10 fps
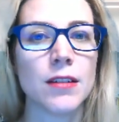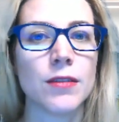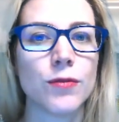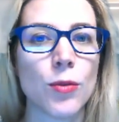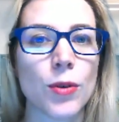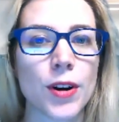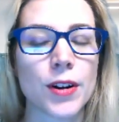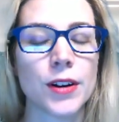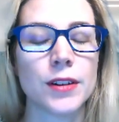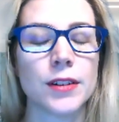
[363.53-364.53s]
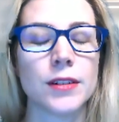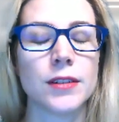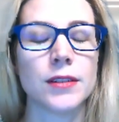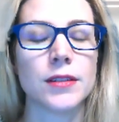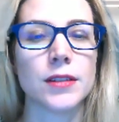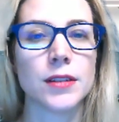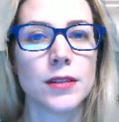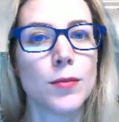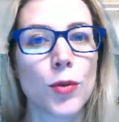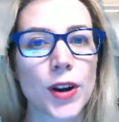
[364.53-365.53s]
for
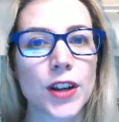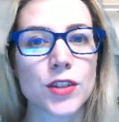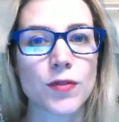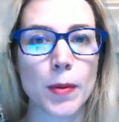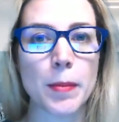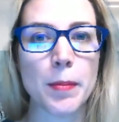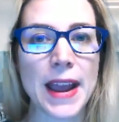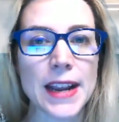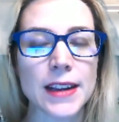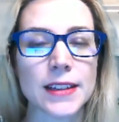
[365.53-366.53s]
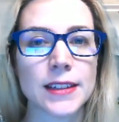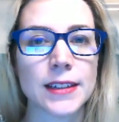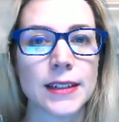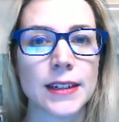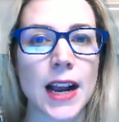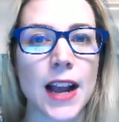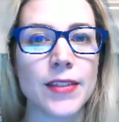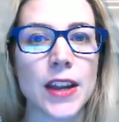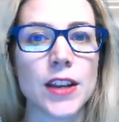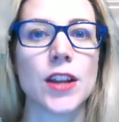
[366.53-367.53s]
the mortgage from a bank, and
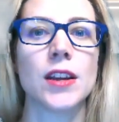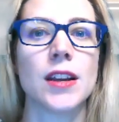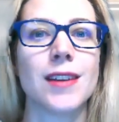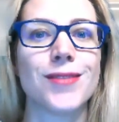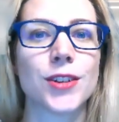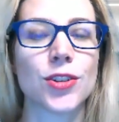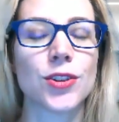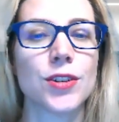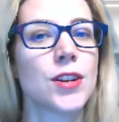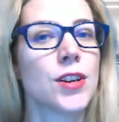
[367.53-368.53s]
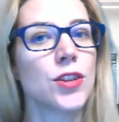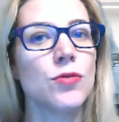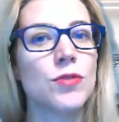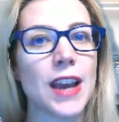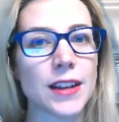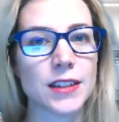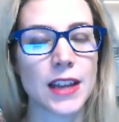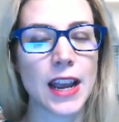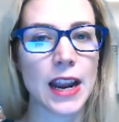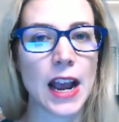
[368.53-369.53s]
then in return you get
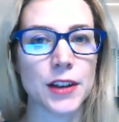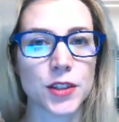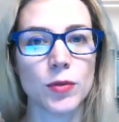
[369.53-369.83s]
a house.